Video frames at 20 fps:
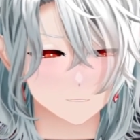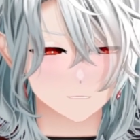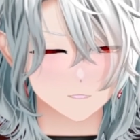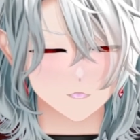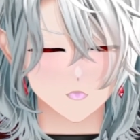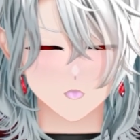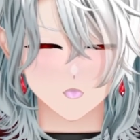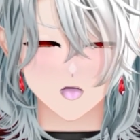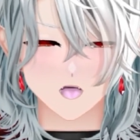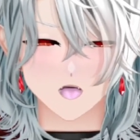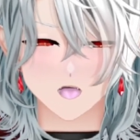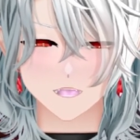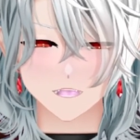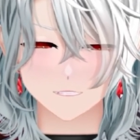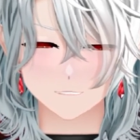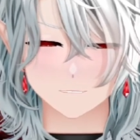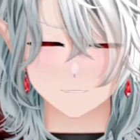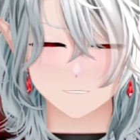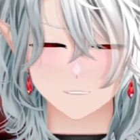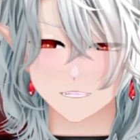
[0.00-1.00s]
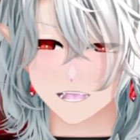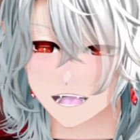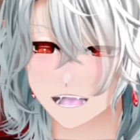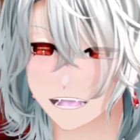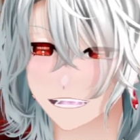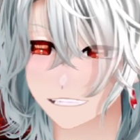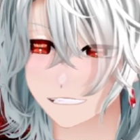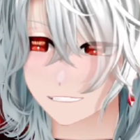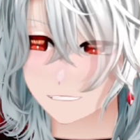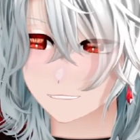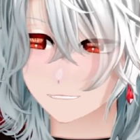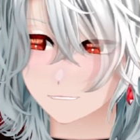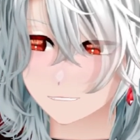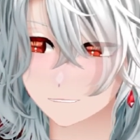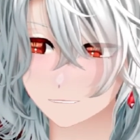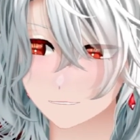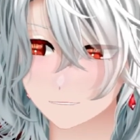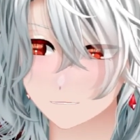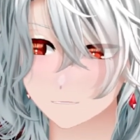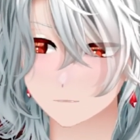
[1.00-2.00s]
You made money,
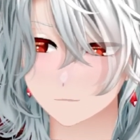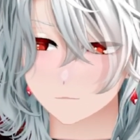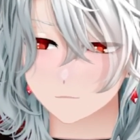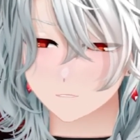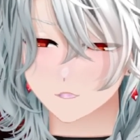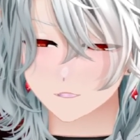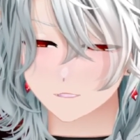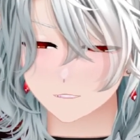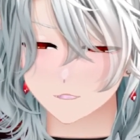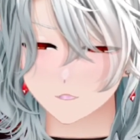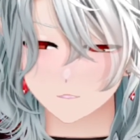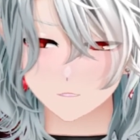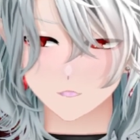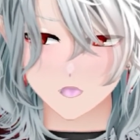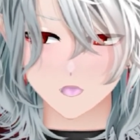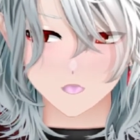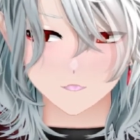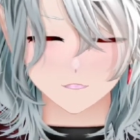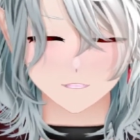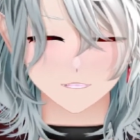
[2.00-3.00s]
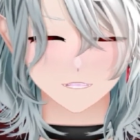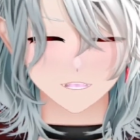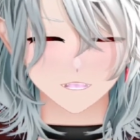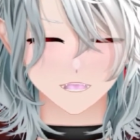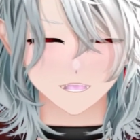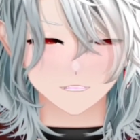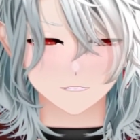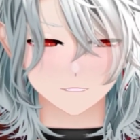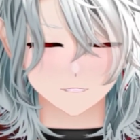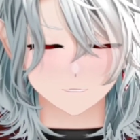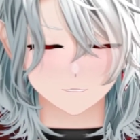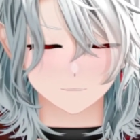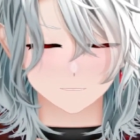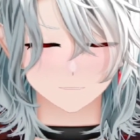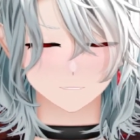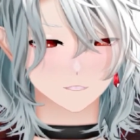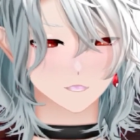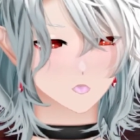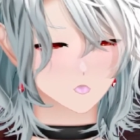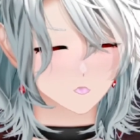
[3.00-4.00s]
but you don't have a
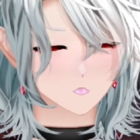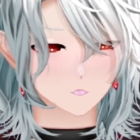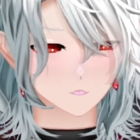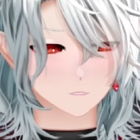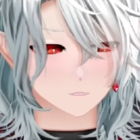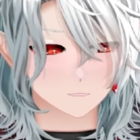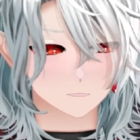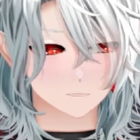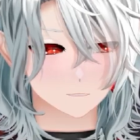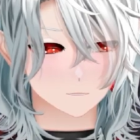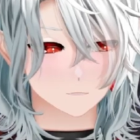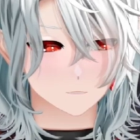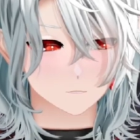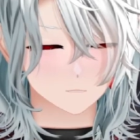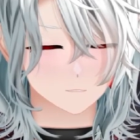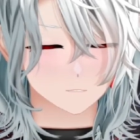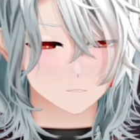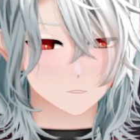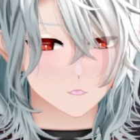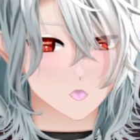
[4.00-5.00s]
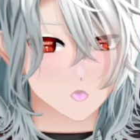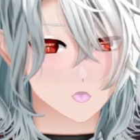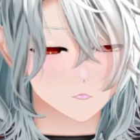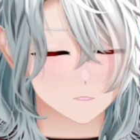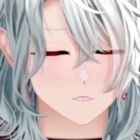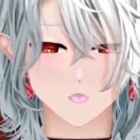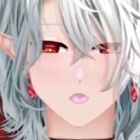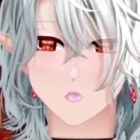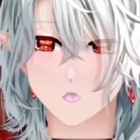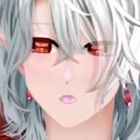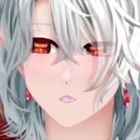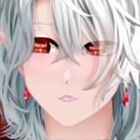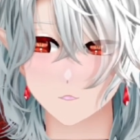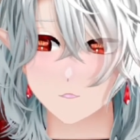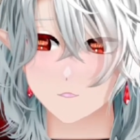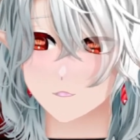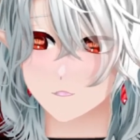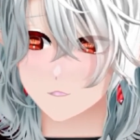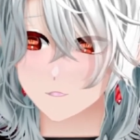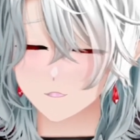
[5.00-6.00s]
pool. Well,
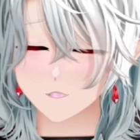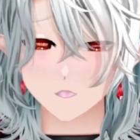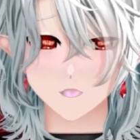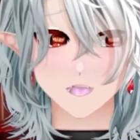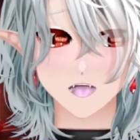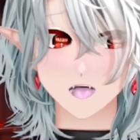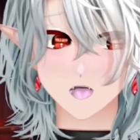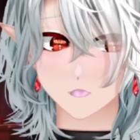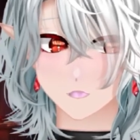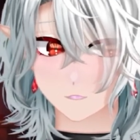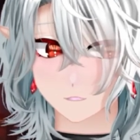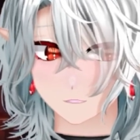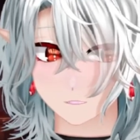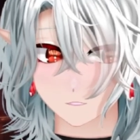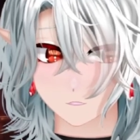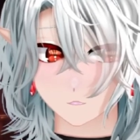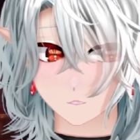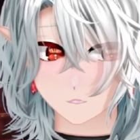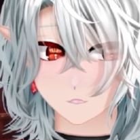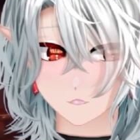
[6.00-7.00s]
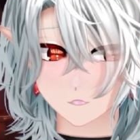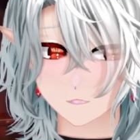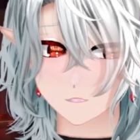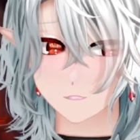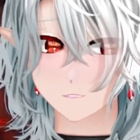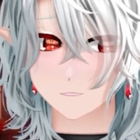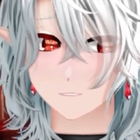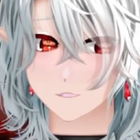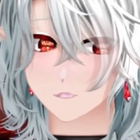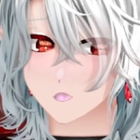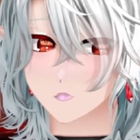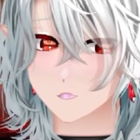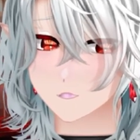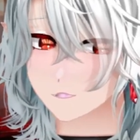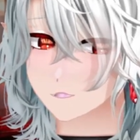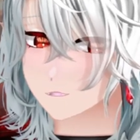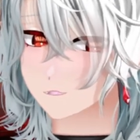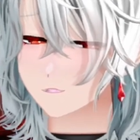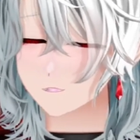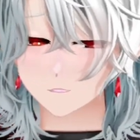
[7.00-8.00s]
I mean, you have a pool. You don't have
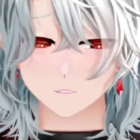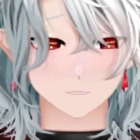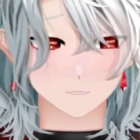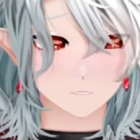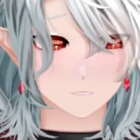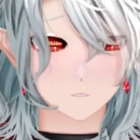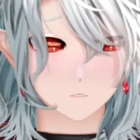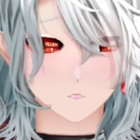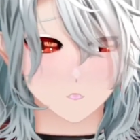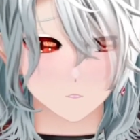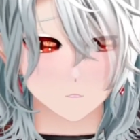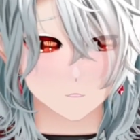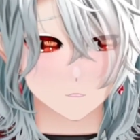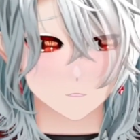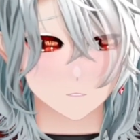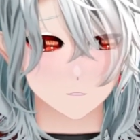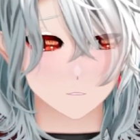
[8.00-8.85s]
water in the pool.